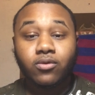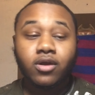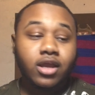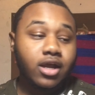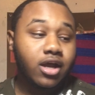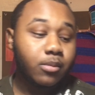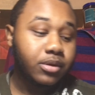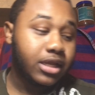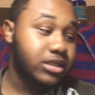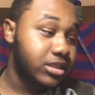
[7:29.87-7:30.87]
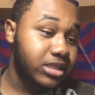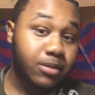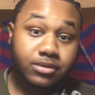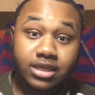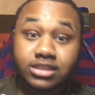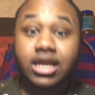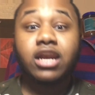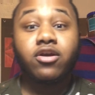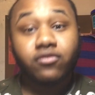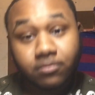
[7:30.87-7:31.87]
And these are the type of things that I learn
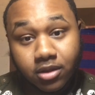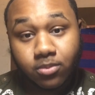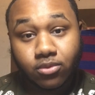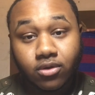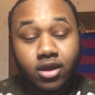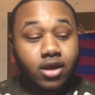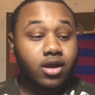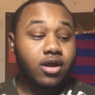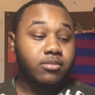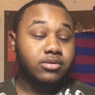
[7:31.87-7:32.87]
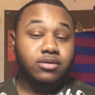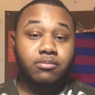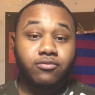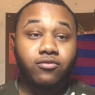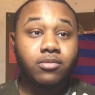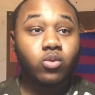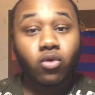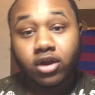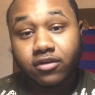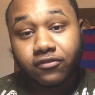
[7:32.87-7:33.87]
from people, from me working
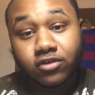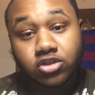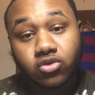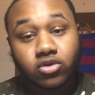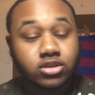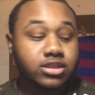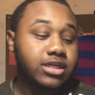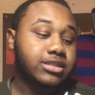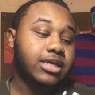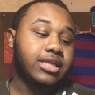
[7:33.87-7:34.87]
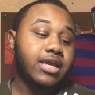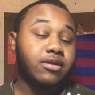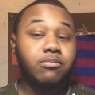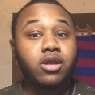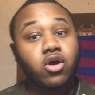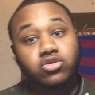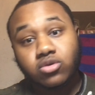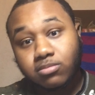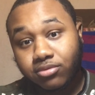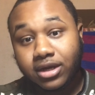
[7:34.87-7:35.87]
in fish stores and things like that, and me also
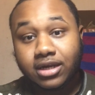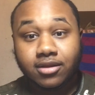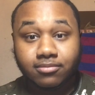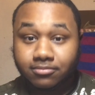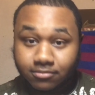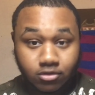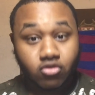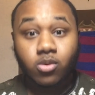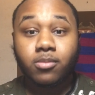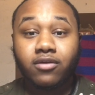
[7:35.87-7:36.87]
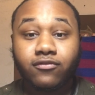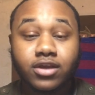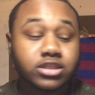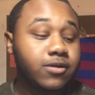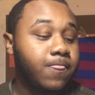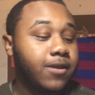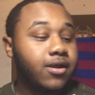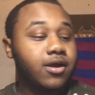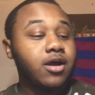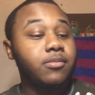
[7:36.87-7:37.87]
breeding and grooming my fish.
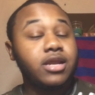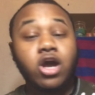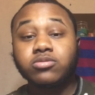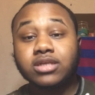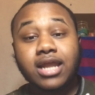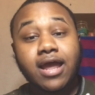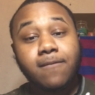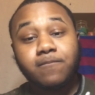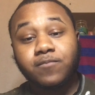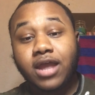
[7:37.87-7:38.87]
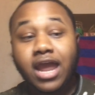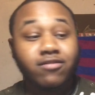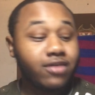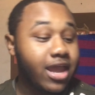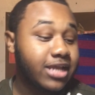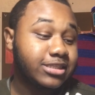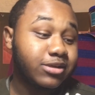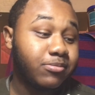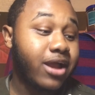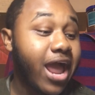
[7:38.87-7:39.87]
And it helps a lot. I even had some,
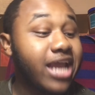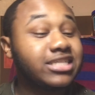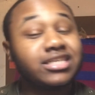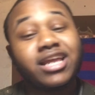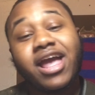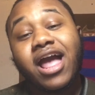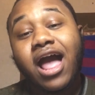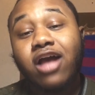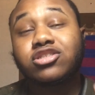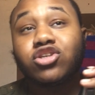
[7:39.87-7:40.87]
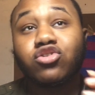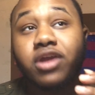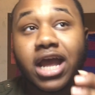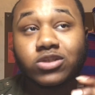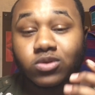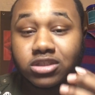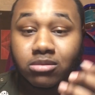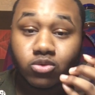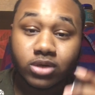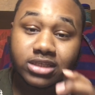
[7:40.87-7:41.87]
actually, I'll show you guys in the summer when
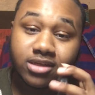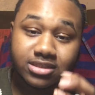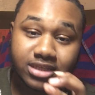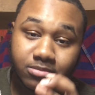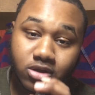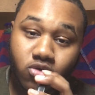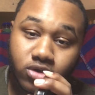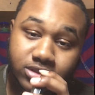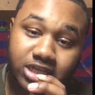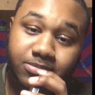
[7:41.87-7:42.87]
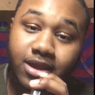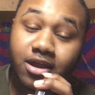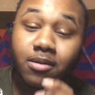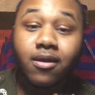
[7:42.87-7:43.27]
I start setting my koi tanks back up.